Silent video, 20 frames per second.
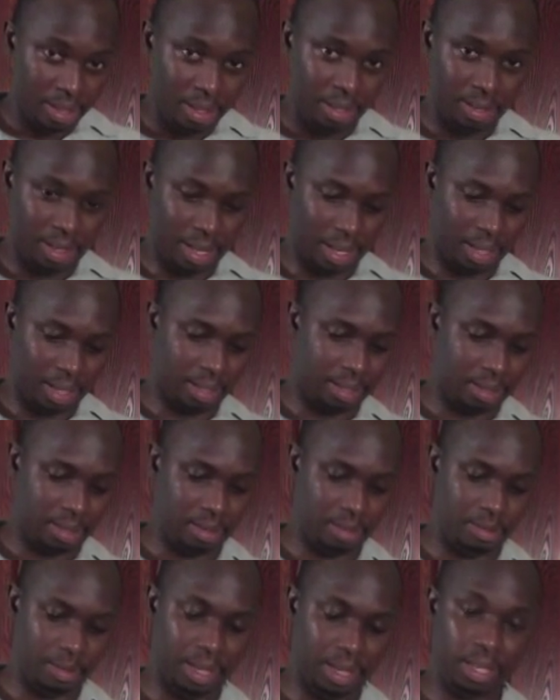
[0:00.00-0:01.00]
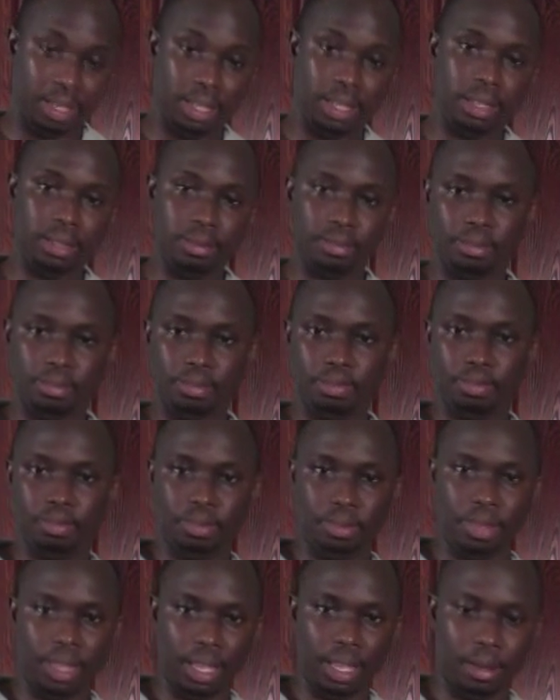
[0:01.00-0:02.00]
you gotta make your little
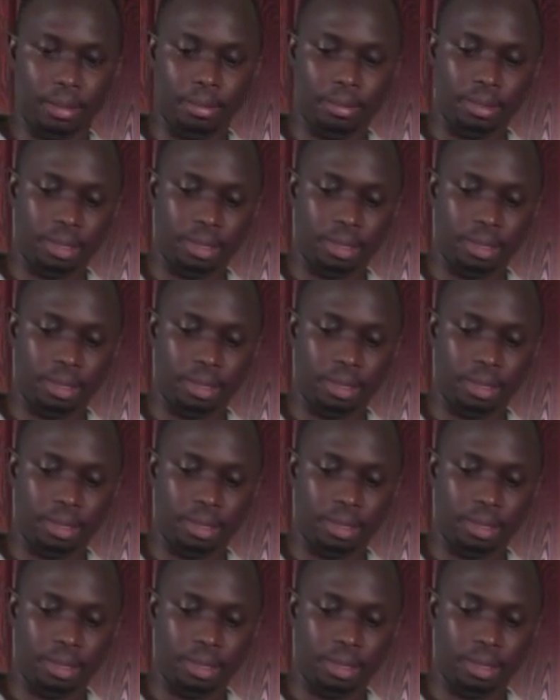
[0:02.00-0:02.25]
thing,